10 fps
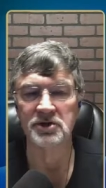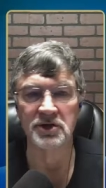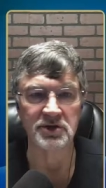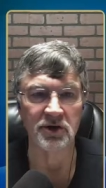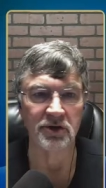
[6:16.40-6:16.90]

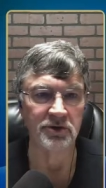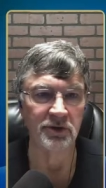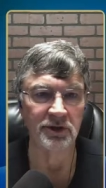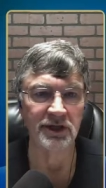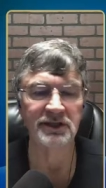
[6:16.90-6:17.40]
once you
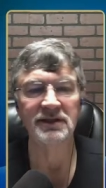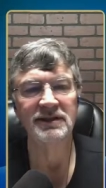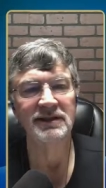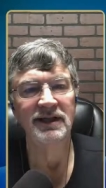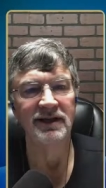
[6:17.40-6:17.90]
start
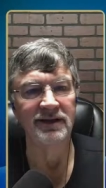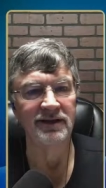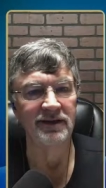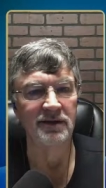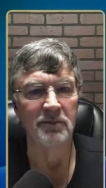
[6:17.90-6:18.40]
drilling,
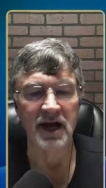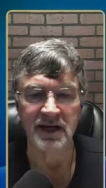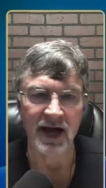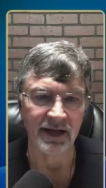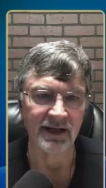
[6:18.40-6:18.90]
you
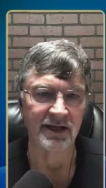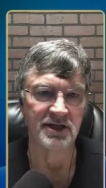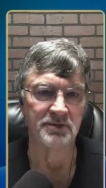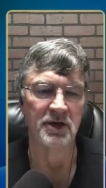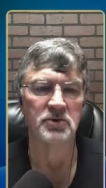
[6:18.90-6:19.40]
might
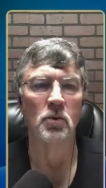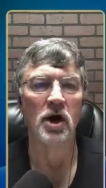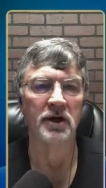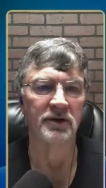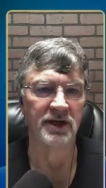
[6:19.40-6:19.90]
not get as
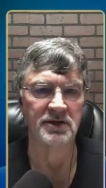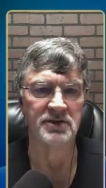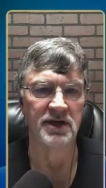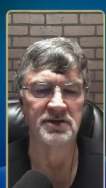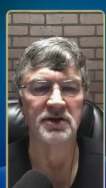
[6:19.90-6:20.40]
much
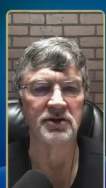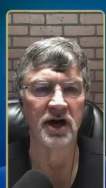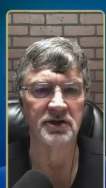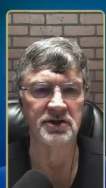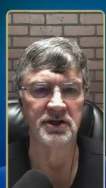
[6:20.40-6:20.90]
water as
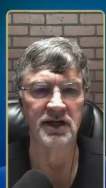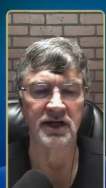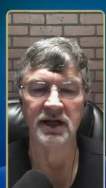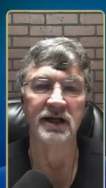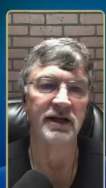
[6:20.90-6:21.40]
you thought
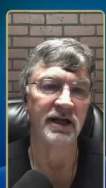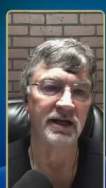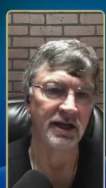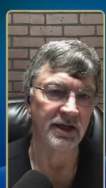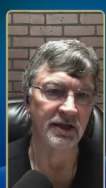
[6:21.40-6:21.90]
you did,
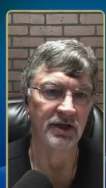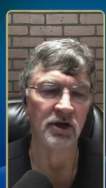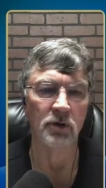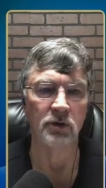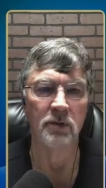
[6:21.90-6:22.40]
and need
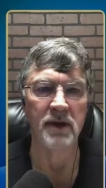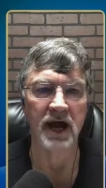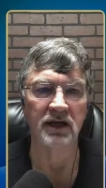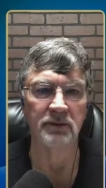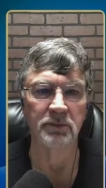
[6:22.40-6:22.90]
to go
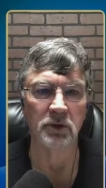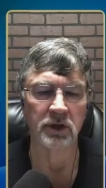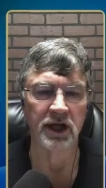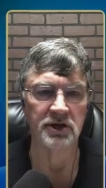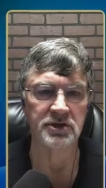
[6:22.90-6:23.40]
to a
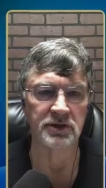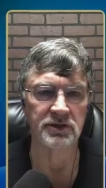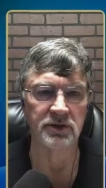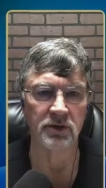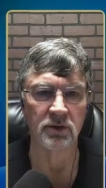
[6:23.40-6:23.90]
backup
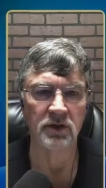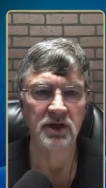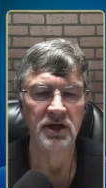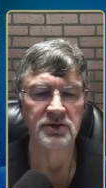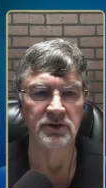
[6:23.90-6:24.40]
location.
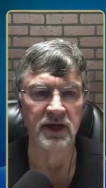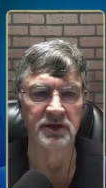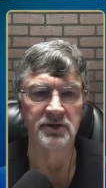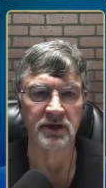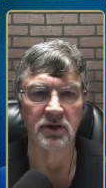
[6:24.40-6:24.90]
So
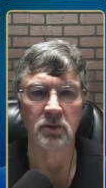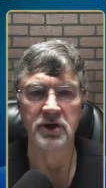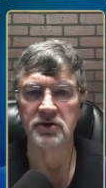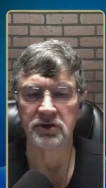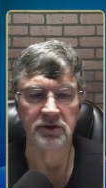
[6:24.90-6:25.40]
that's
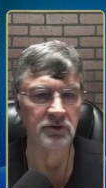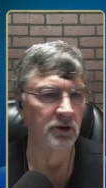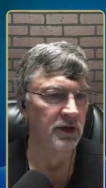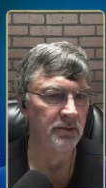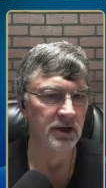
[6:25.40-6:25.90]
we
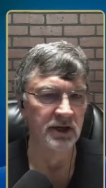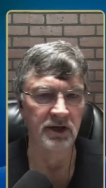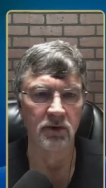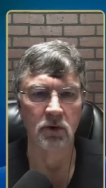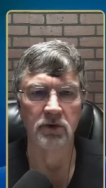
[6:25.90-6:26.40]
usually drill
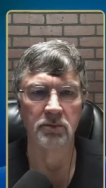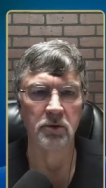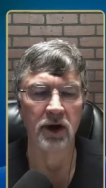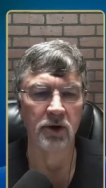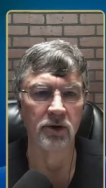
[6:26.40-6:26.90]
them in
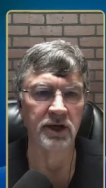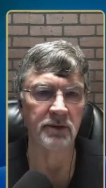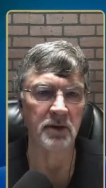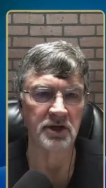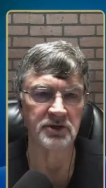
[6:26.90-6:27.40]
order of
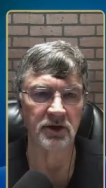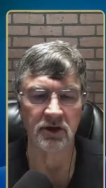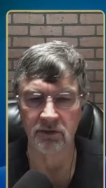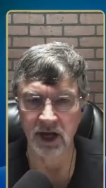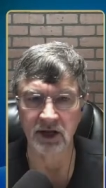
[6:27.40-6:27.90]
priority
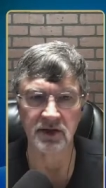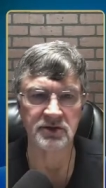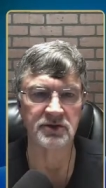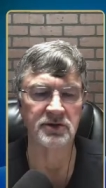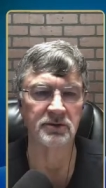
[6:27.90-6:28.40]
based on our
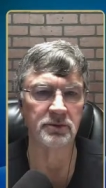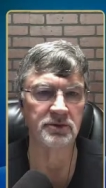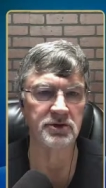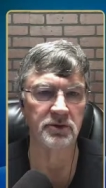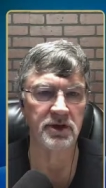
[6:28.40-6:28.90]
ranking
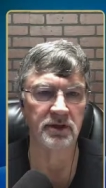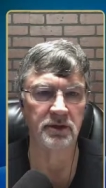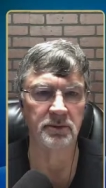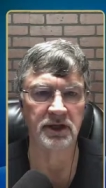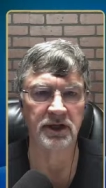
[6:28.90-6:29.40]
system that we'll show
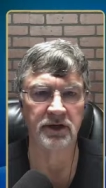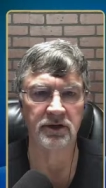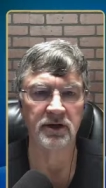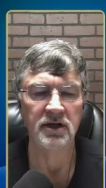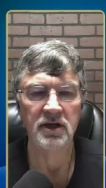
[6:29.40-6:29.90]
you a little bit
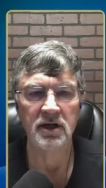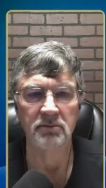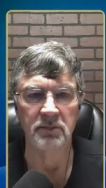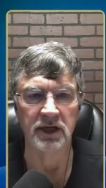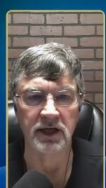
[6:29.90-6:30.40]
later,
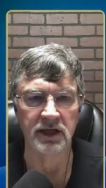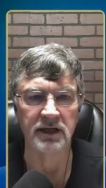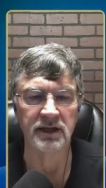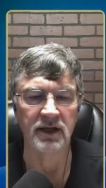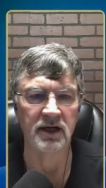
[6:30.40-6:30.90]

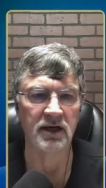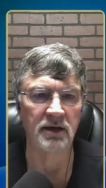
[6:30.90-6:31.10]
but